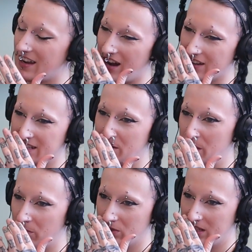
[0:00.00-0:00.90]
like asking
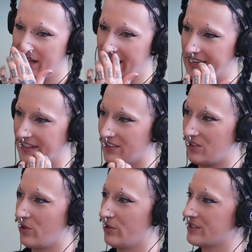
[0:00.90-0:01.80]
people to eat
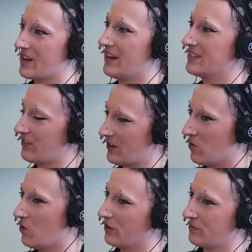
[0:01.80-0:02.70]
those kinds of
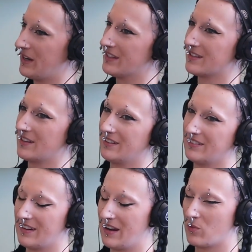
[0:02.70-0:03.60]
like organ meats
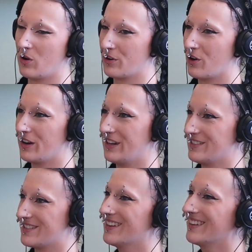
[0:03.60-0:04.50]
and and whatnot is